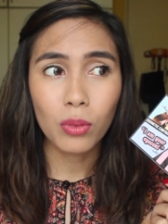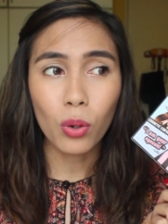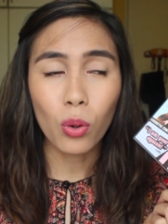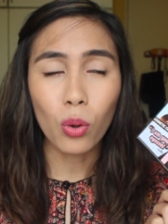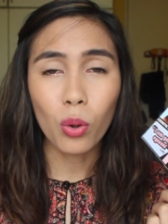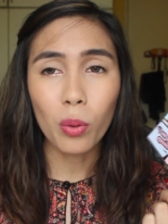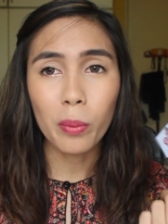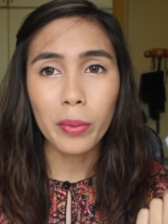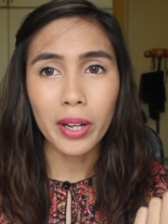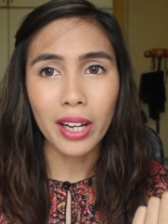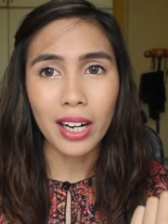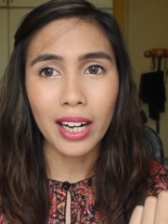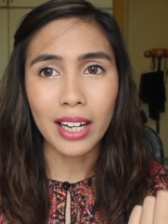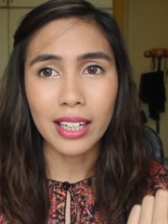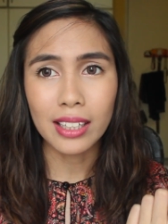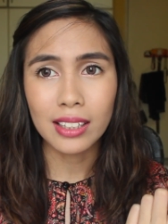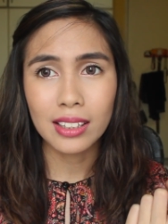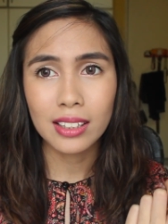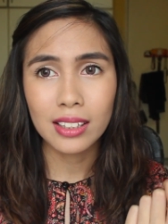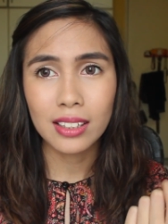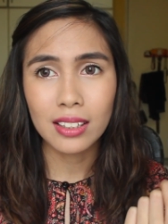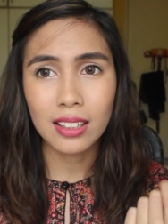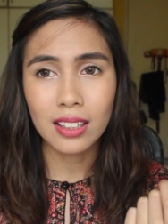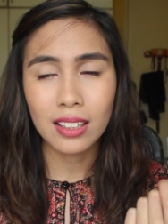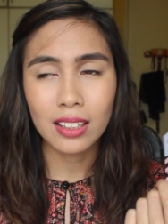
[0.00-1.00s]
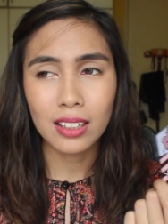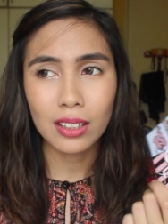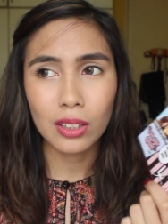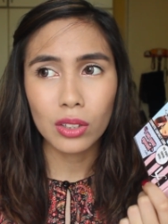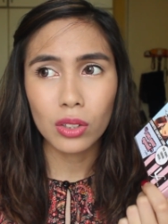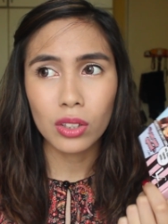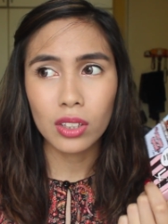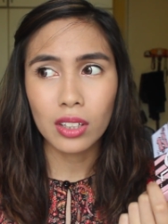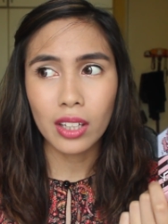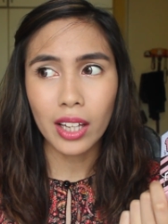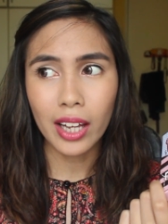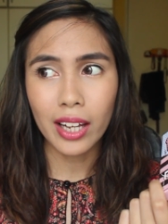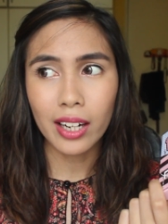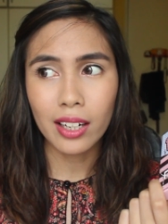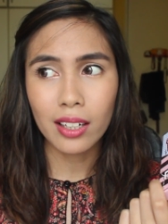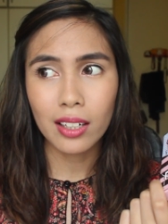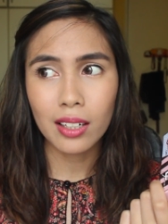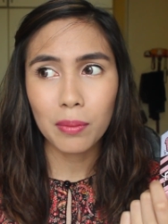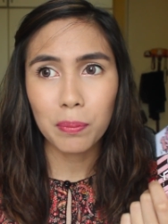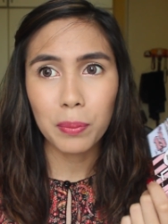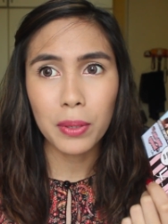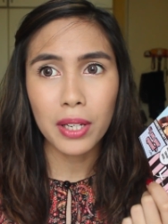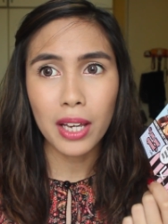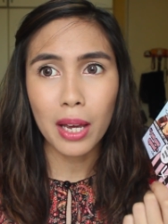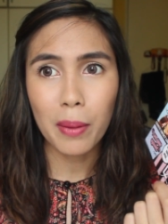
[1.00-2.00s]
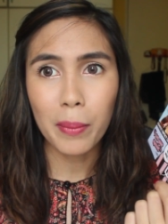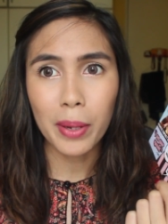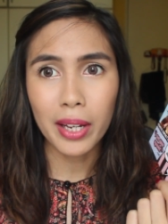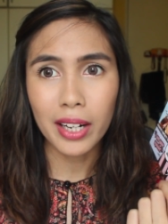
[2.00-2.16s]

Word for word: home at like 10 p.m.